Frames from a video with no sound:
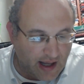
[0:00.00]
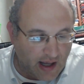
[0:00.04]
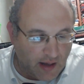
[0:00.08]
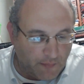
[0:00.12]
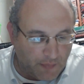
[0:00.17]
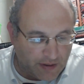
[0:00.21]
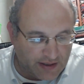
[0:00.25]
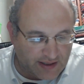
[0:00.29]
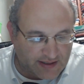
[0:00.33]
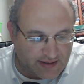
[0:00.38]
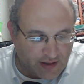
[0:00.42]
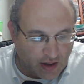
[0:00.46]

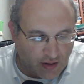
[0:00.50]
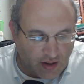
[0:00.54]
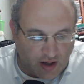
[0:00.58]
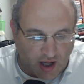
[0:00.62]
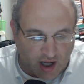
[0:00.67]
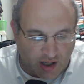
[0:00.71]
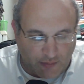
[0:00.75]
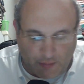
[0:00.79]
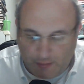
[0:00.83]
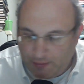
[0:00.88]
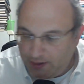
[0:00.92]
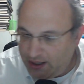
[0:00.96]
but there's no
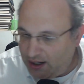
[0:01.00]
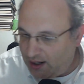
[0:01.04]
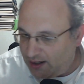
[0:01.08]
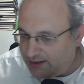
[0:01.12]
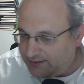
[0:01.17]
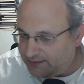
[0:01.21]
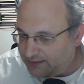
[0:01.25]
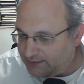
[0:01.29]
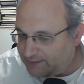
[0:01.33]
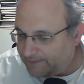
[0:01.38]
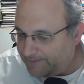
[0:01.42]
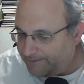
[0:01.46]
chachma
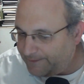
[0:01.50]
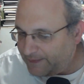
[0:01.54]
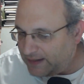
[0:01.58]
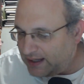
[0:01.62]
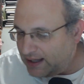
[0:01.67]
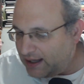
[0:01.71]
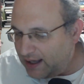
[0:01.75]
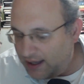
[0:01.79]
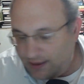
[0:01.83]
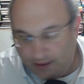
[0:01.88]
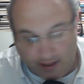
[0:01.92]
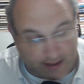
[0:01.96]
behind it.
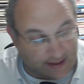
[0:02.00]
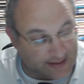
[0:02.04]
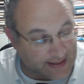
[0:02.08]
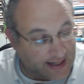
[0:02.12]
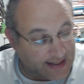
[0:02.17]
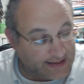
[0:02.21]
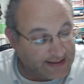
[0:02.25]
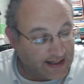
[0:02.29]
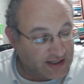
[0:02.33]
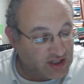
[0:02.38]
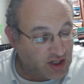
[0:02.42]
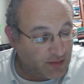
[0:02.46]
And then he
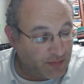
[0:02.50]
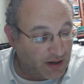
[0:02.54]
says, so he's